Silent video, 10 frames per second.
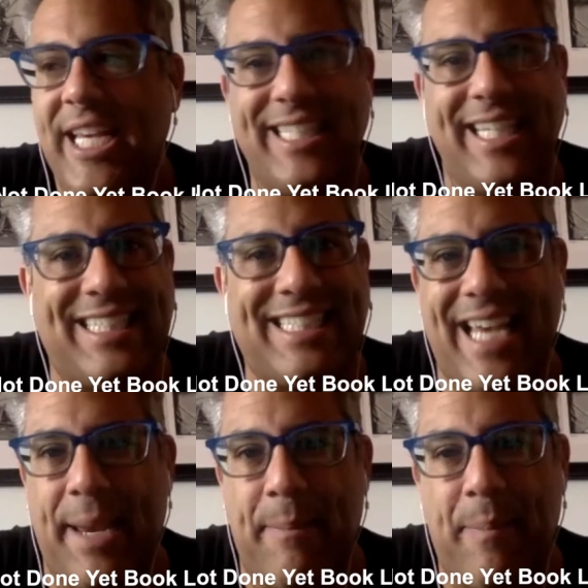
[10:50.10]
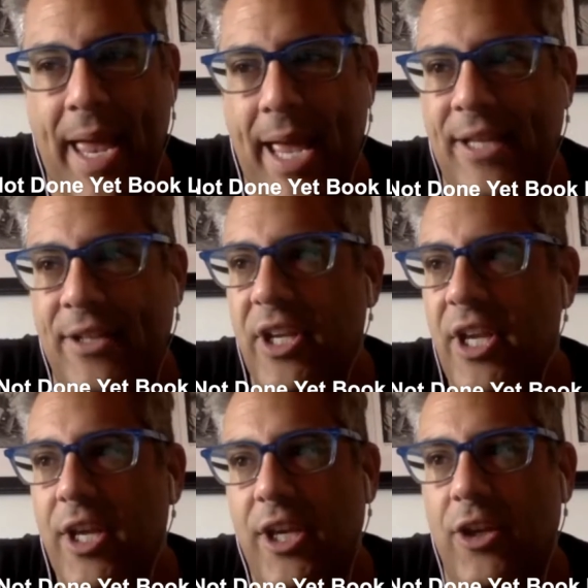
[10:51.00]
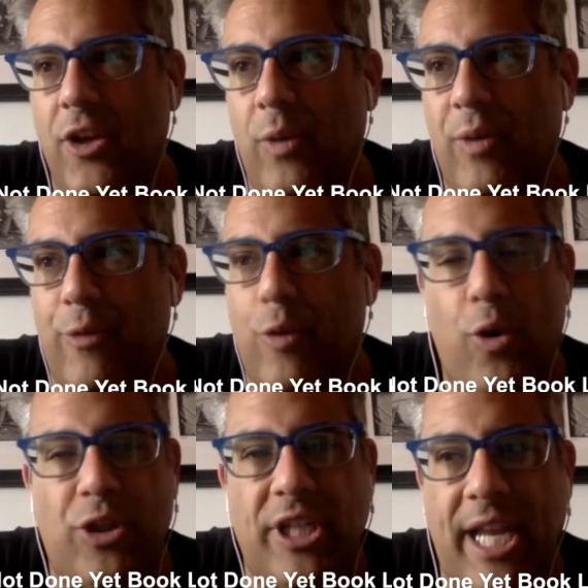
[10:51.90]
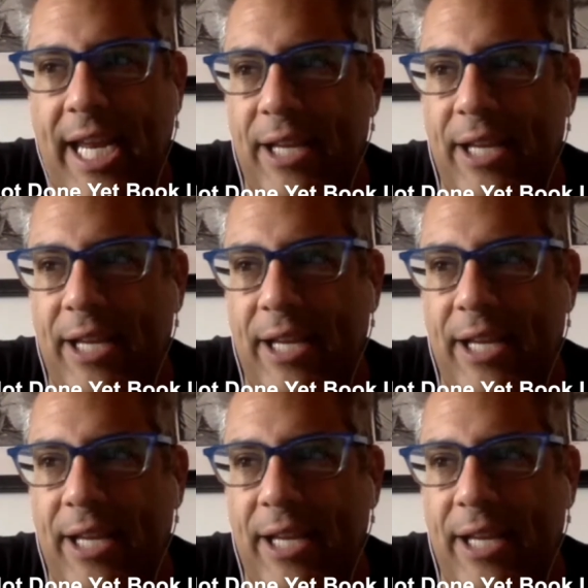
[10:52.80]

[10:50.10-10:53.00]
He's had the same band. We've recorded 8